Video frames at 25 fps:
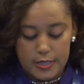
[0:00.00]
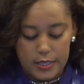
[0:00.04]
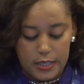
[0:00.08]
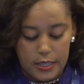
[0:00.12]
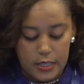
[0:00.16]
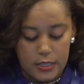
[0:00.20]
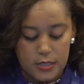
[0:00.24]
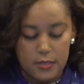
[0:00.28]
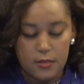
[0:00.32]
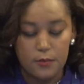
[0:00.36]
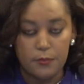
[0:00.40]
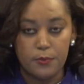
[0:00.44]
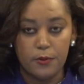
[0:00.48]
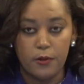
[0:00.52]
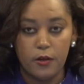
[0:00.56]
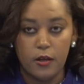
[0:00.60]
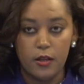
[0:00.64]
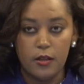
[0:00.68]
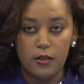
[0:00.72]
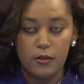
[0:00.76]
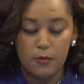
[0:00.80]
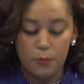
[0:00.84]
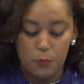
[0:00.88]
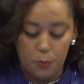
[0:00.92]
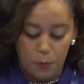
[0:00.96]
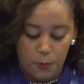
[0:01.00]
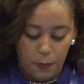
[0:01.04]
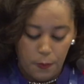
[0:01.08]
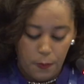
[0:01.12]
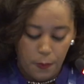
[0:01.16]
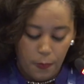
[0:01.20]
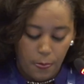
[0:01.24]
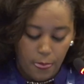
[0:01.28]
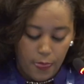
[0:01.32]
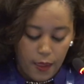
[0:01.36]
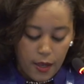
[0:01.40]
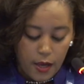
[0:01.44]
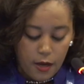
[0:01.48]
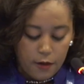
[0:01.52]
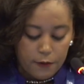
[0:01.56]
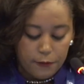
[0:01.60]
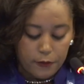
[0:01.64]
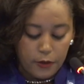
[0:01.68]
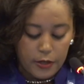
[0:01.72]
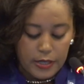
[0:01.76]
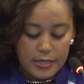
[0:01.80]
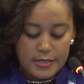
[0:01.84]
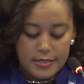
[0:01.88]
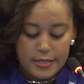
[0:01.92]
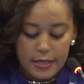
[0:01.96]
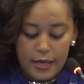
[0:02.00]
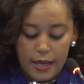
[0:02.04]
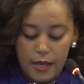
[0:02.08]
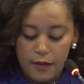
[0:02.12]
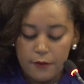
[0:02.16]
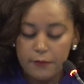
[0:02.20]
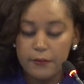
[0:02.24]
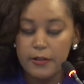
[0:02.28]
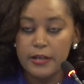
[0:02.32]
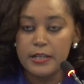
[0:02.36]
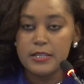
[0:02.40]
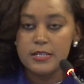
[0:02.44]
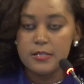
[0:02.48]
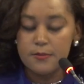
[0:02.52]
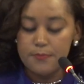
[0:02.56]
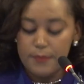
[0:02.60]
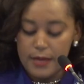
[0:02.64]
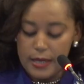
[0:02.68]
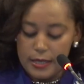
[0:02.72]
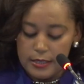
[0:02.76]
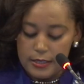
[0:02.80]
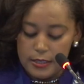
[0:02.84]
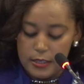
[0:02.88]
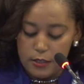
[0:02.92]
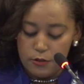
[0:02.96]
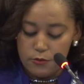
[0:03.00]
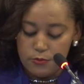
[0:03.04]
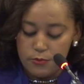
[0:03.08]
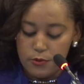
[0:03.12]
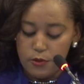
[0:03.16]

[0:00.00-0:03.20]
to INTERPOL for its ever-expanding